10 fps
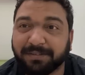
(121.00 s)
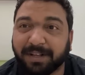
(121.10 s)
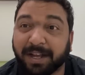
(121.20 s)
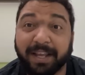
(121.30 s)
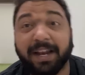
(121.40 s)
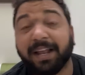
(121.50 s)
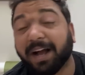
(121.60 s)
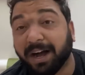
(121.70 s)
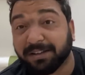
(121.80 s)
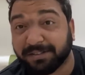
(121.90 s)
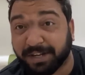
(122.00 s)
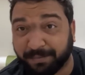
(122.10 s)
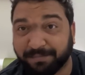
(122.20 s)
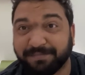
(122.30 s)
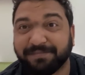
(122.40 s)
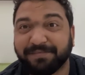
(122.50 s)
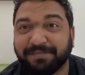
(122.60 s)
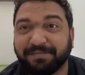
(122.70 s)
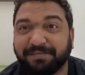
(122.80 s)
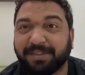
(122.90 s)
again I asked him
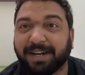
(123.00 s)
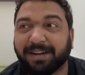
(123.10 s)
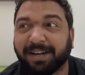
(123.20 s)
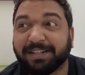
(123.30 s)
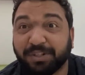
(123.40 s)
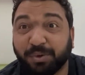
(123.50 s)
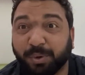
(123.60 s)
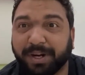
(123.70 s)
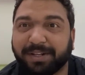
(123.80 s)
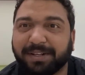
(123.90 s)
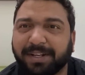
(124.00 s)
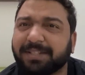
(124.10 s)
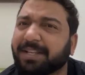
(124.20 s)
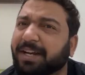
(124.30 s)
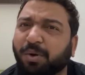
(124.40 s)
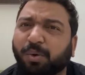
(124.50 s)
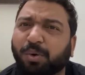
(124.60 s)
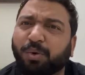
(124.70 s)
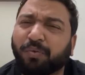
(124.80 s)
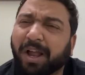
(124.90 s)
that let's do it. He said no.
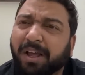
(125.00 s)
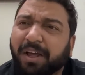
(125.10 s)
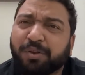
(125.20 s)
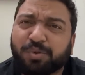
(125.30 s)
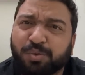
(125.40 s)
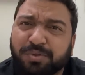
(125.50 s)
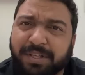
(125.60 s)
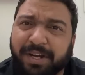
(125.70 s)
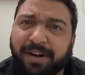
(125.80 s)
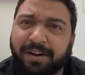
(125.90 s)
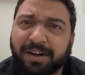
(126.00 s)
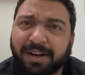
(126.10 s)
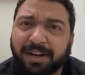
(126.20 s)
why are you so scared?